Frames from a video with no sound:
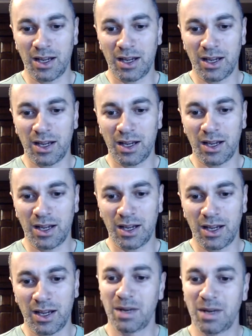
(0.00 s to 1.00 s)
Chris Carson
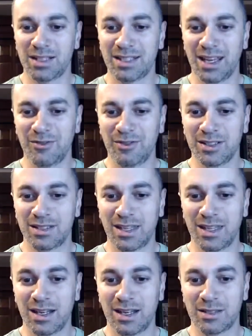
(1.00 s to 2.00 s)
and Mike Davis
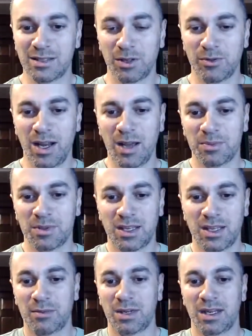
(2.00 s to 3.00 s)
getting split reps.
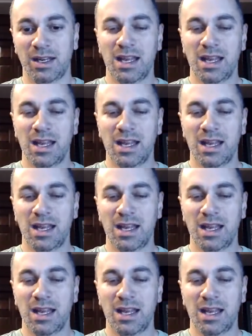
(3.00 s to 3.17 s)
I mean,